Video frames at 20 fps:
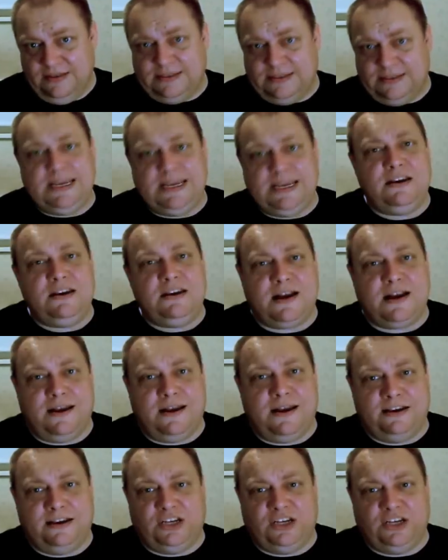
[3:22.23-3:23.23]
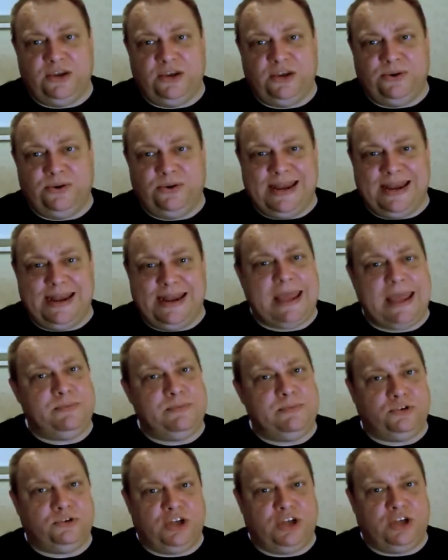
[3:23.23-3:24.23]
the senior clergy who
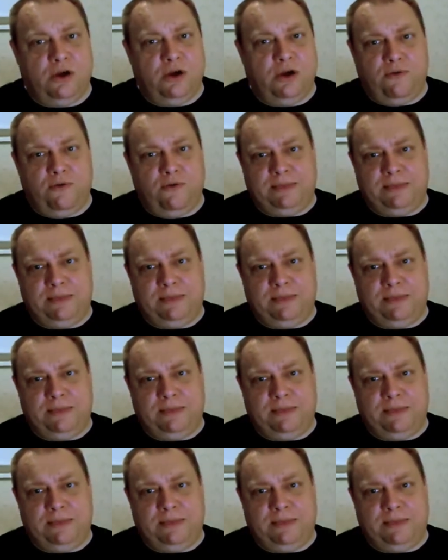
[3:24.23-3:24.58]
enabled child